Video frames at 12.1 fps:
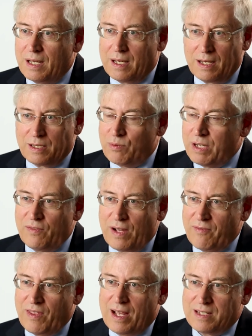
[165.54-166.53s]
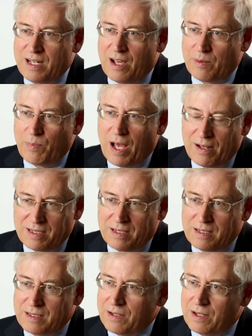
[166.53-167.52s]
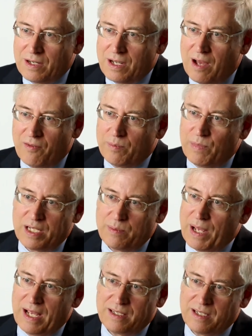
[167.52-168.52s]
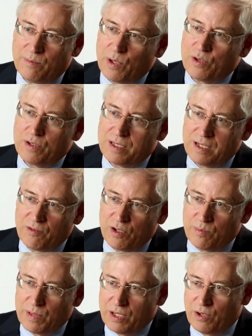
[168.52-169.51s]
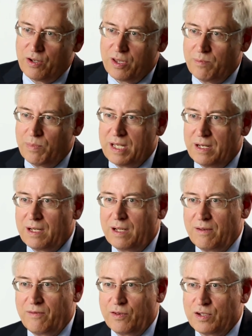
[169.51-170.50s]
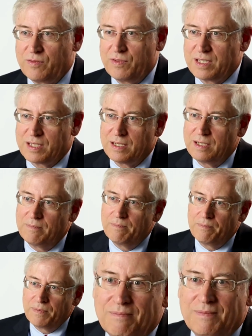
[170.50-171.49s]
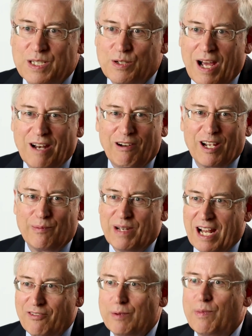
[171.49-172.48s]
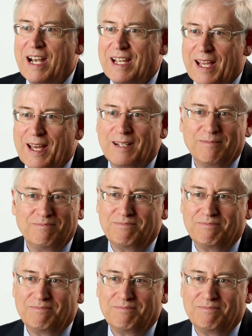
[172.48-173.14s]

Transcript: a $25,000 policy isn't going to cover much past the emergency room and the orthopedic first visit. So I recommend everybody get it.